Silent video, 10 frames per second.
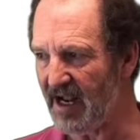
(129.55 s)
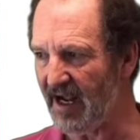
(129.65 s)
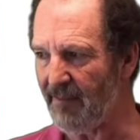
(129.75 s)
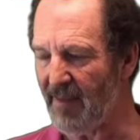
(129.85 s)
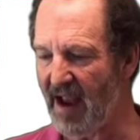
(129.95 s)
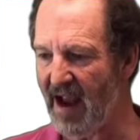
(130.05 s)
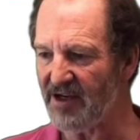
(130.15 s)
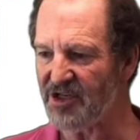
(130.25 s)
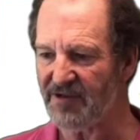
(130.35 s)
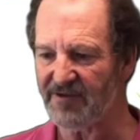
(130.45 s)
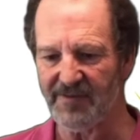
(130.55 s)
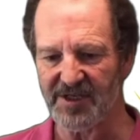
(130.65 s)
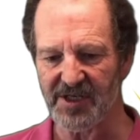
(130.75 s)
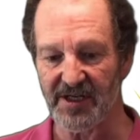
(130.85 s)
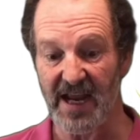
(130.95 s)
energy from the
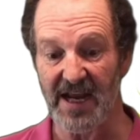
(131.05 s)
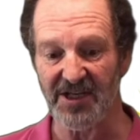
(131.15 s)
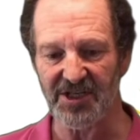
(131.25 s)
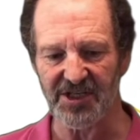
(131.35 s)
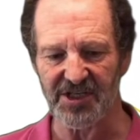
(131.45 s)
sun heats the